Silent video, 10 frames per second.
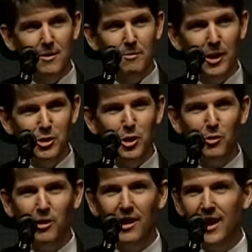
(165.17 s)
My
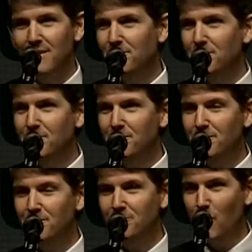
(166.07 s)
children like
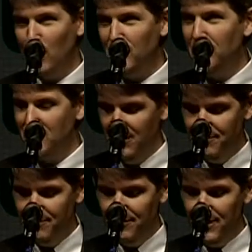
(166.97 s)
Walt Disney,
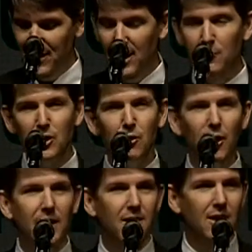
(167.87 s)
and he was a
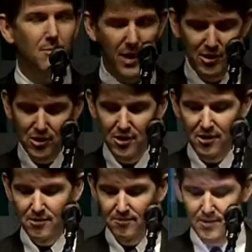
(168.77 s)
great Imagineer.